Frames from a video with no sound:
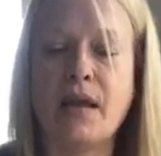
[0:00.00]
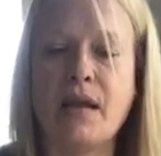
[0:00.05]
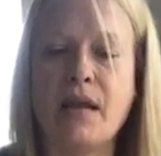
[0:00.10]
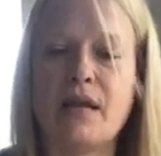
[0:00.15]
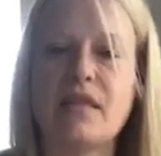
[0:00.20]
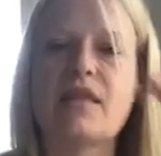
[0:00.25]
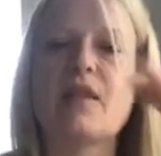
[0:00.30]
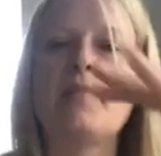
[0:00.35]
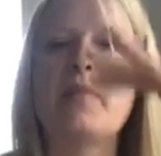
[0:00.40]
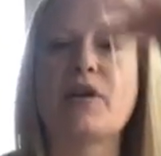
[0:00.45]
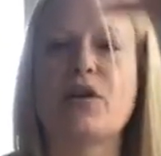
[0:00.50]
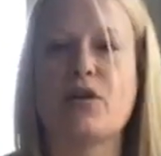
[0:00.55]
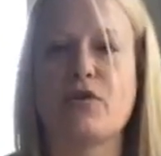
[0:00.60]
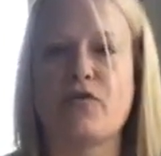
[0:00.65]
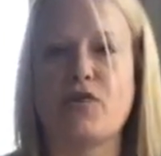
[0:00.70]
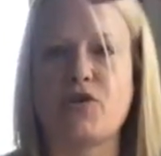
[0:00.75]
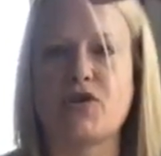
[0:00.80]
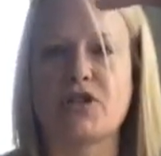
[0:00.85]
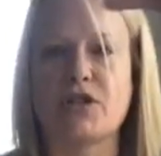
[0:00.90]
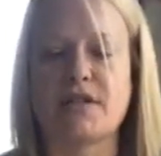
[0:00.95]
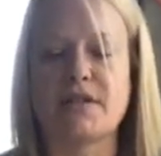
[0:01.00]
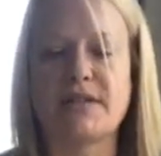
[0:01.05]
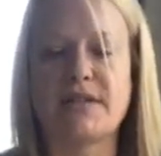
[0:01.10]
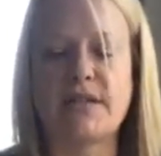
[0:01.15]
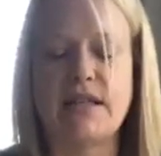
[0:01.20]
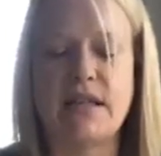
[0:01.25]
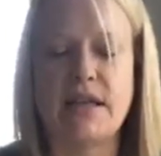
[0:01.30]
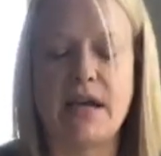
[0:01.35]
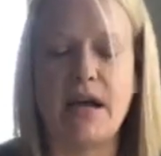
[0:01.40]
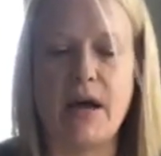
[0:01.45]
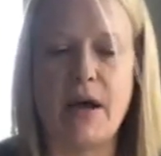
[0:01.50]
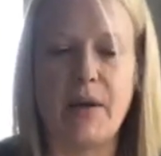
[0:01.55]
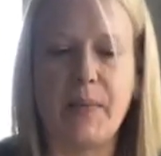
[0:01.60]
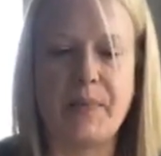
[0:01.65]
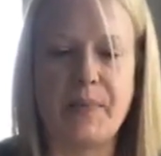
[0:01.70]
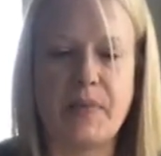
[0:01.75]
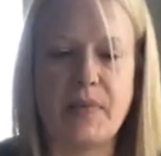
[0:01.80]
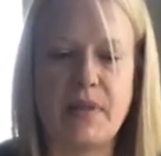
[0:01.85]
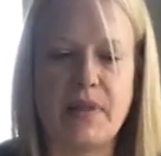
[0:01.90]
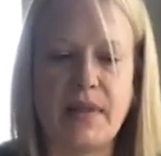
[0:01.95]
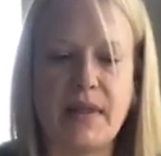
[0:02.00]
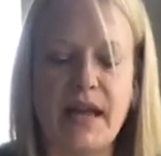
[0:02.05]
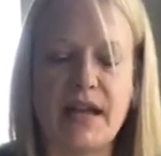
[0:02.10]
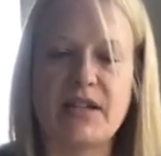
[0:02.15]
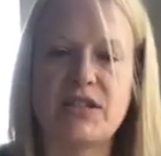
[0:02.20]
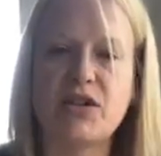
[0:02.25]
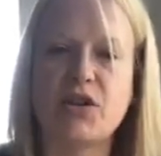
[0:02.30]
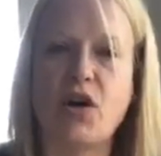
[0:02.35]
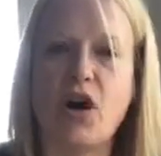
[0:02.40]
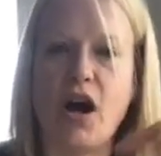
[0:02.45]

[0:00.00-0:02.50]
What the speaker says: the bigger versions, the like to